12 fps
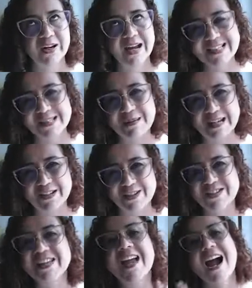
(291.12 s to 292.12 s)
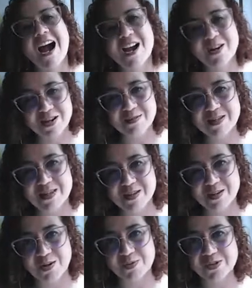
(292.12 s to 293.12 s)
as speakers are going to be the
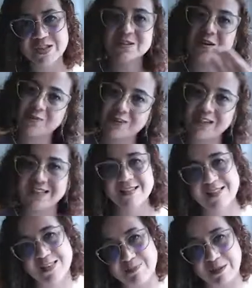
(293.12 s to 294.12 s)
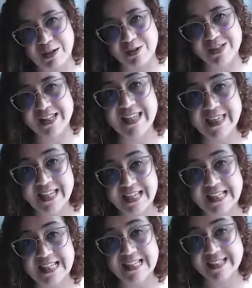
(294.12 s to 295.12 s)
coaches of these speakers in
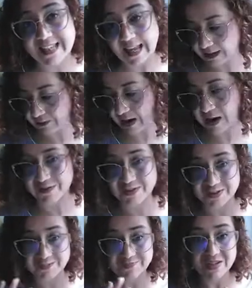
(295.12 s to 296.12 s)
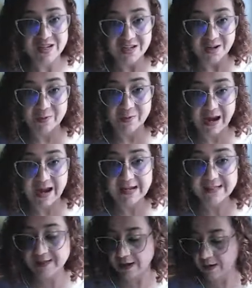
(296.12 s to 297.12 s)
this second round.
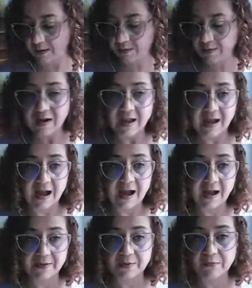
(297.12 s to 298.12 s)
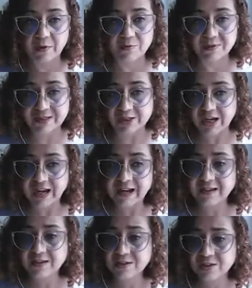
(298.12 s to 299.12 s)
Okay, so the roles
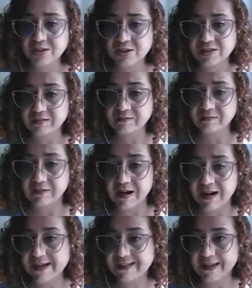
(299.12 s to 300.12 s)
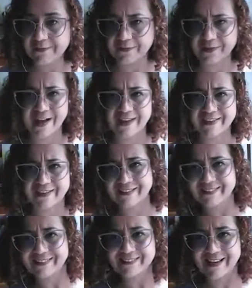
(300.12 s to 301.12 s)
change. right? I forgot
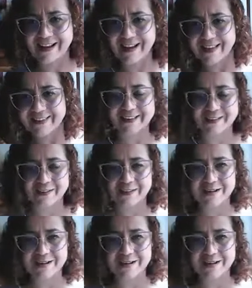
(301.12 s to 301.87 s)
that I had that little